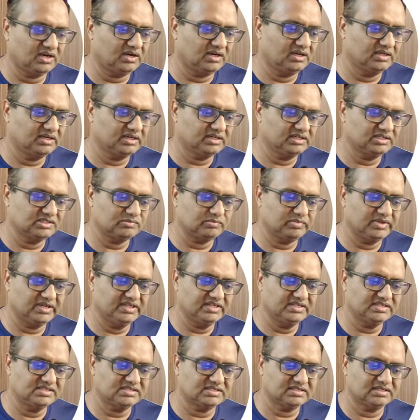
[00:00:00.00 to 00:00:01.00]
the order is
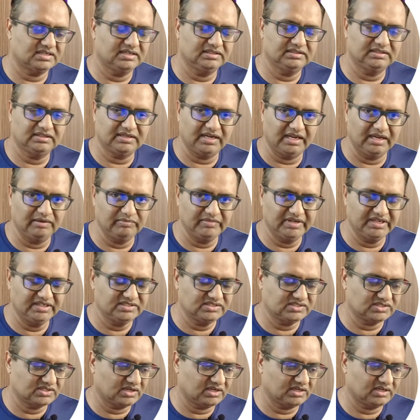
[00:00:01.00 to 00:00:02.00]
placed and the
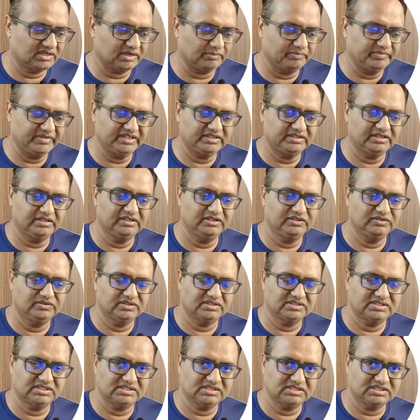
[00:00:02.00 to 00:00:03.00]
timelines are updated
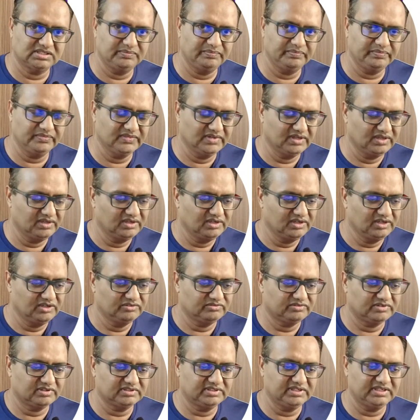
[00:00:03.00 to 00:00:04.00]
into the system
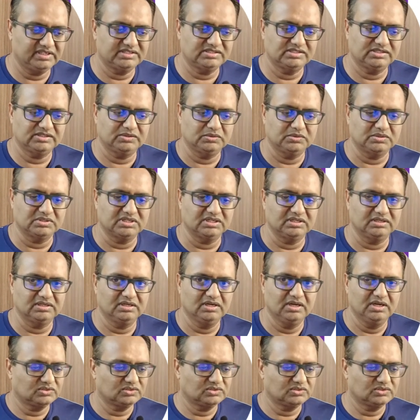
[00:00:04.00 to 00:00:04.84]
for the execution.